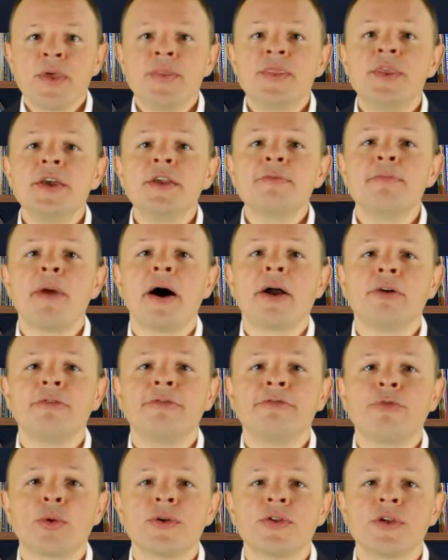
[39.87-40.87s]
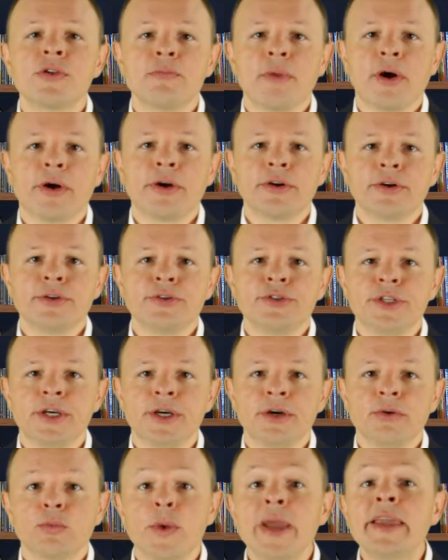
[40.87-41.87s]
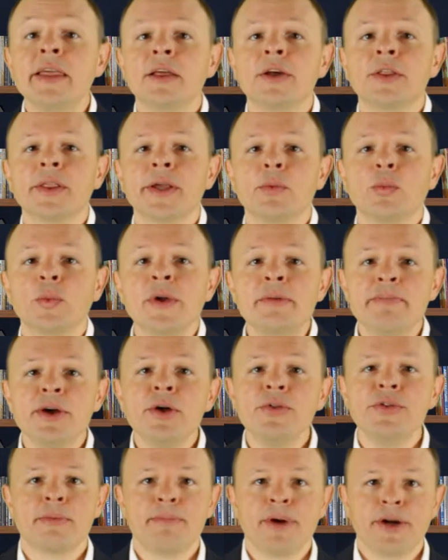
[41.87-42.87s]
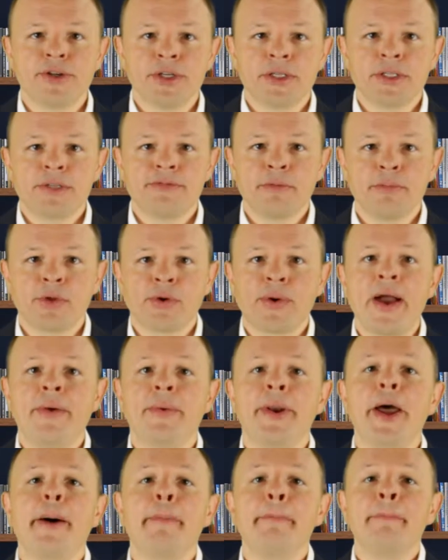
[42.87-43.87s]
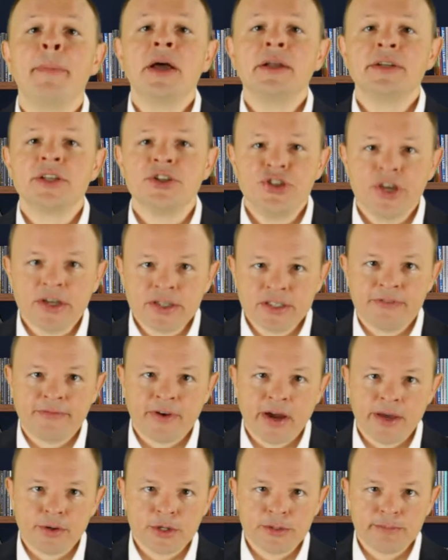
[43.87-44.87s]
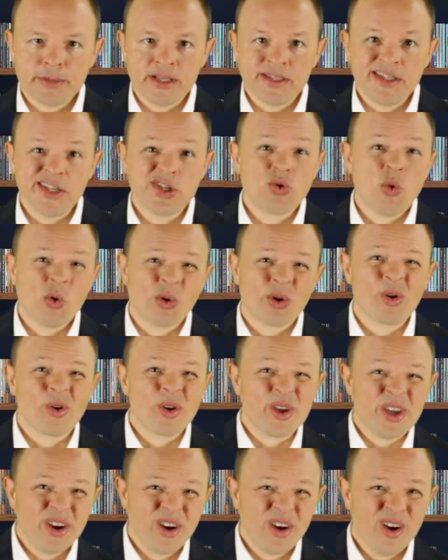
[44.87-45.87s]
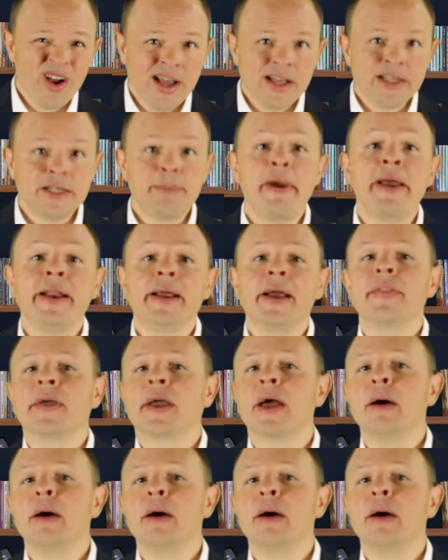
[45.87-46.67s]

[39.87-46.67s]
This model forces marketers to regularly rebuild their budgets from the ground up to justify their spends each quarter or year, depending on the